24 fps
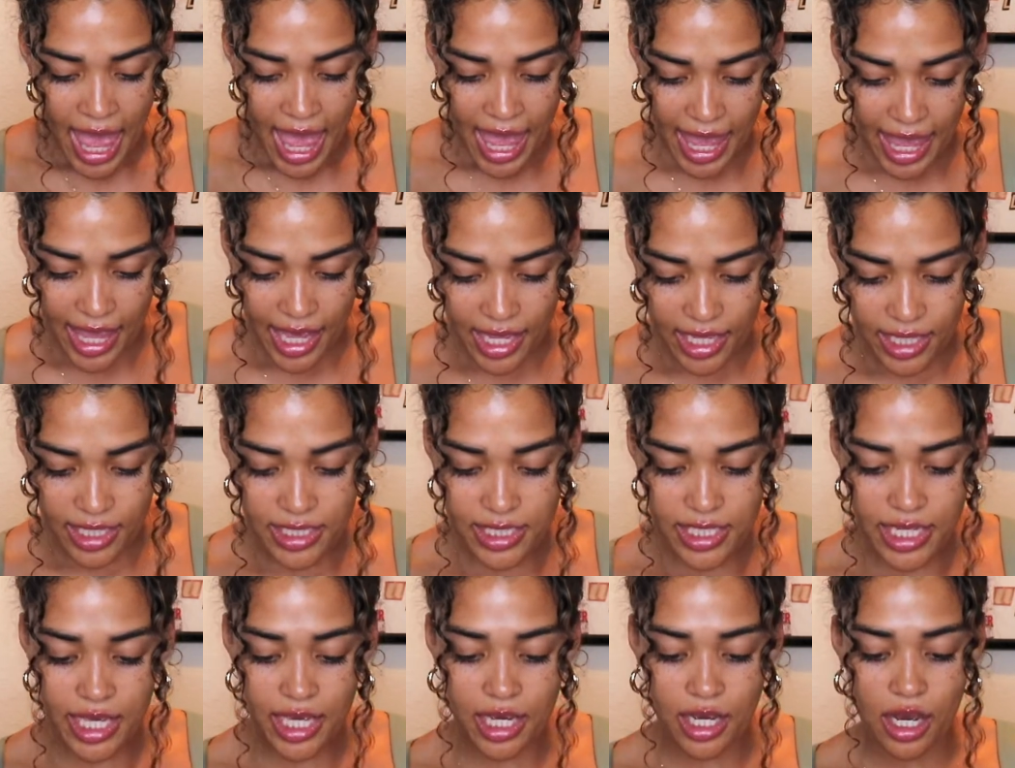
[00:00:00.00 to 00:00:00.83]

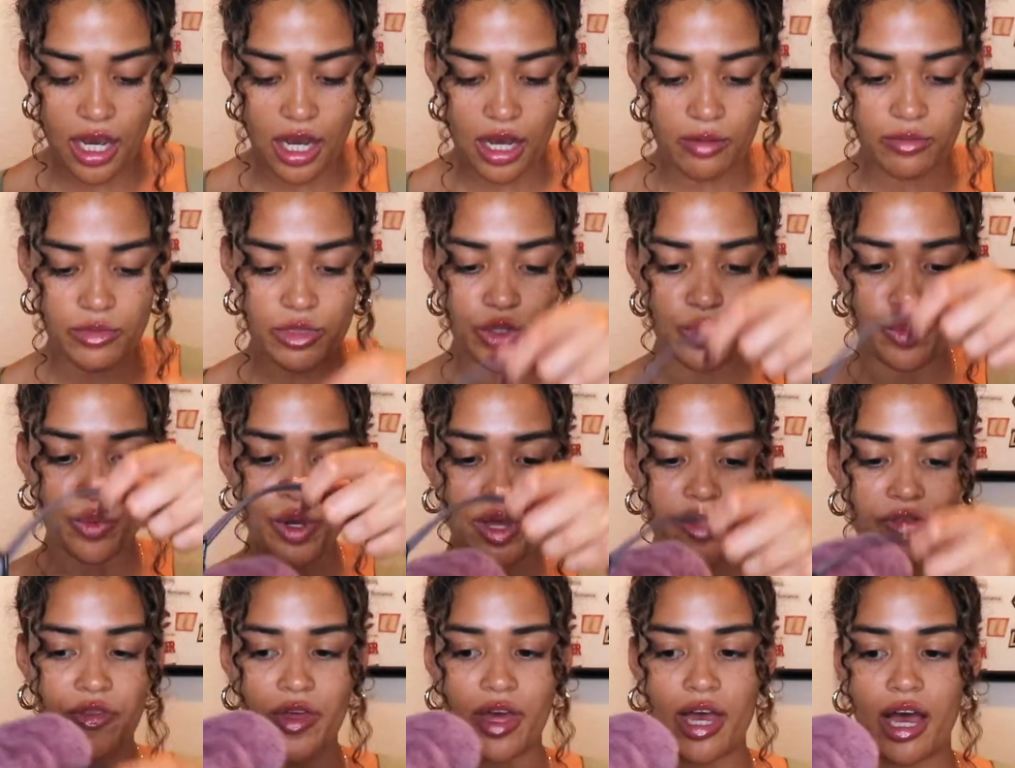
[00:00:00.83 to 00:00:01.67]
And it comes
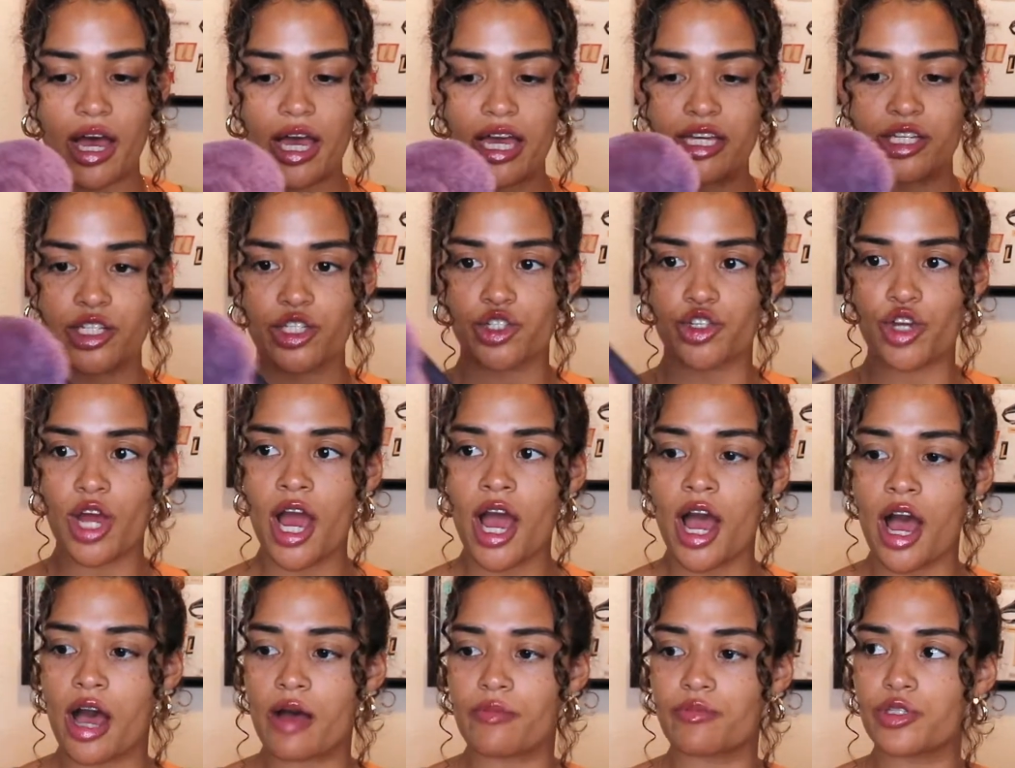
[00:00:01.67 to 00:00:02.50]
with a
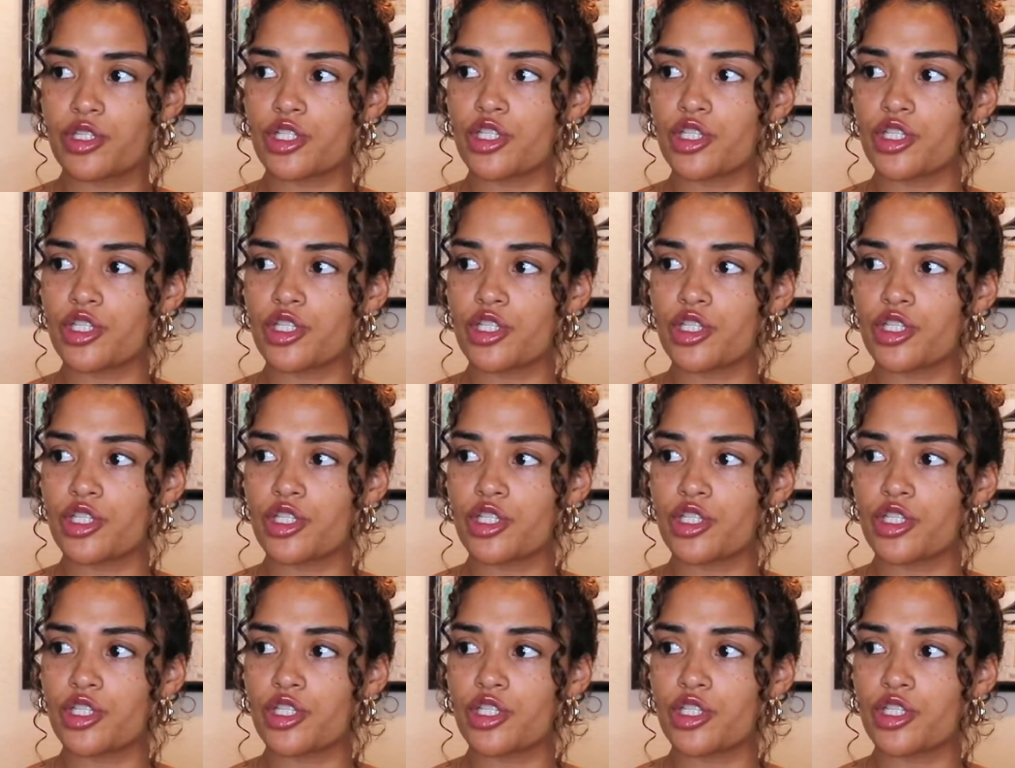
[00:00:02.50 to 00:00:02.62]
strap.